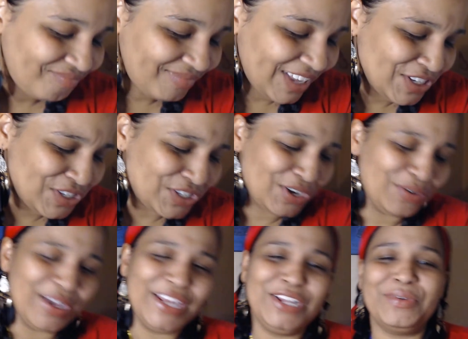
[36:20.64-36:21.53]
so
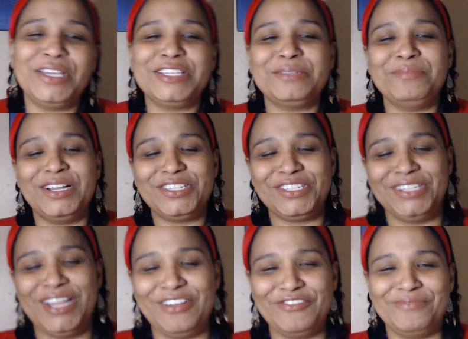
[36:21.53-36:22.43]
anyways much
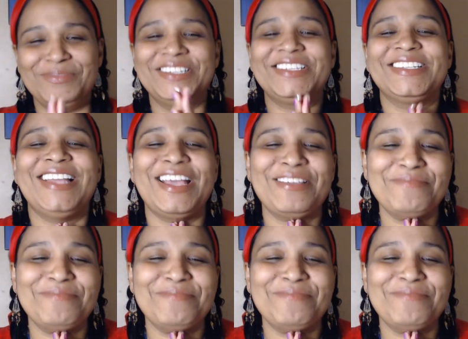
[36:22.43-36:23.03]
love much light